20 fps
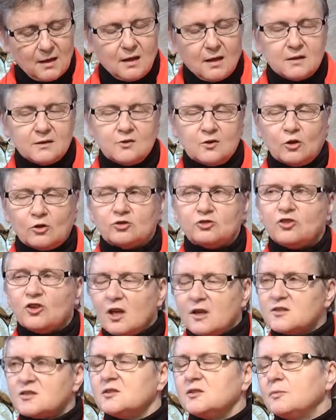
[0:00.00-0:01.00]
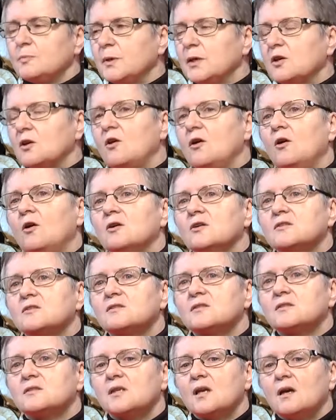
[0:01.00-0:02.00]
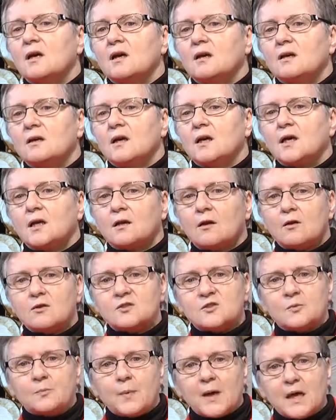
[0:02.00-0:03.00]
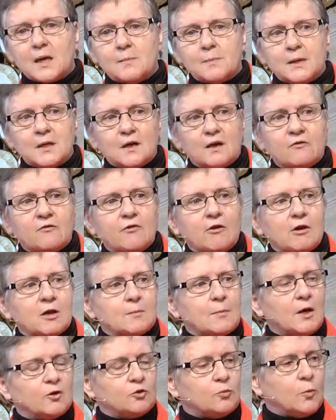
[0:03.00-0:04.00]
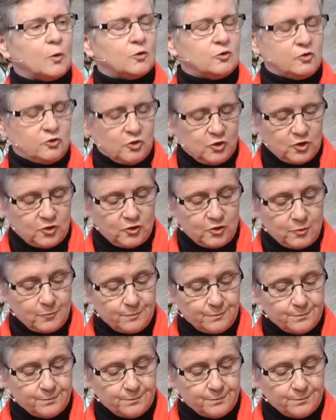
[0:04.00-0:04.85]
And not just because I had lost a baby I very much wanted.